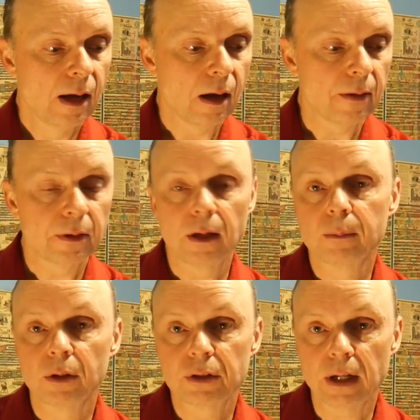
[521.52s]
On the
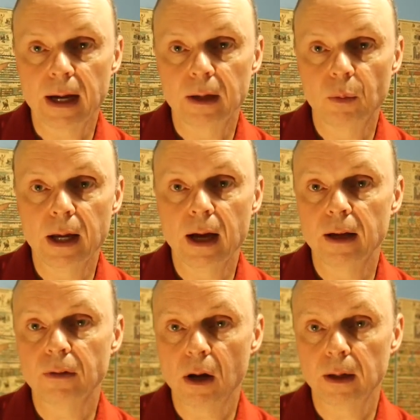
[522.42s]
liberal side, we
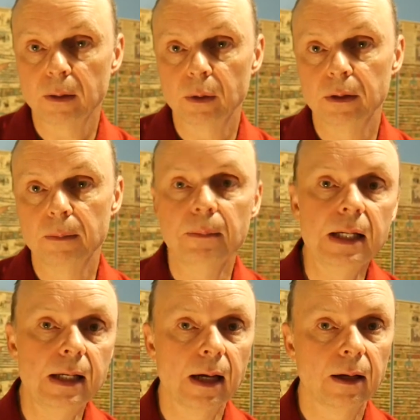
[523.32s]
have Hollywood, the
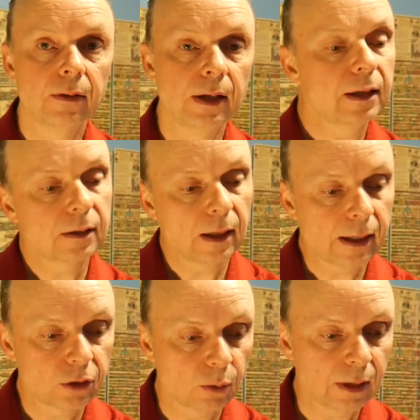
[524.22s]
media, the
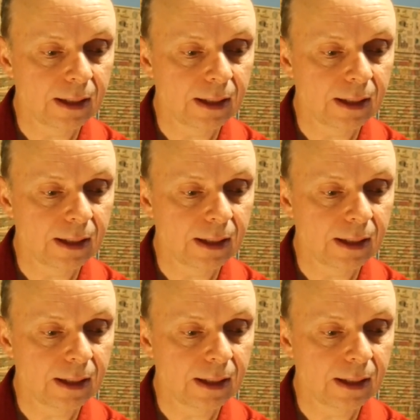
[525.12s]
intellectual